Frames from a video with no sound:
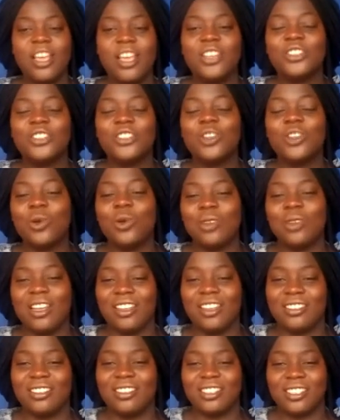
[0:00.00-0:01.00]
so
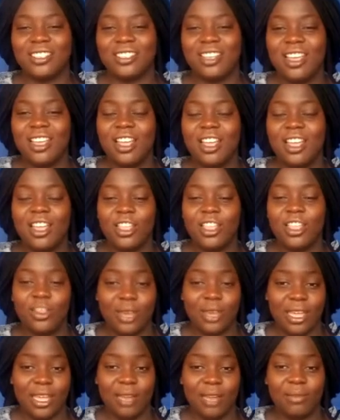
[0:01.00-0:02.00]
that you
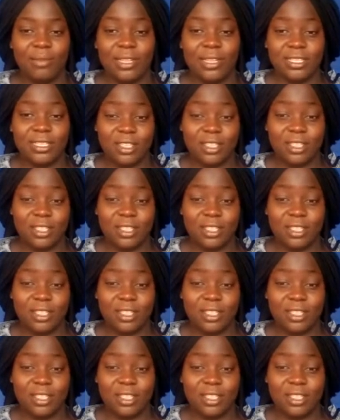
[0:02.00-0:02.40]
can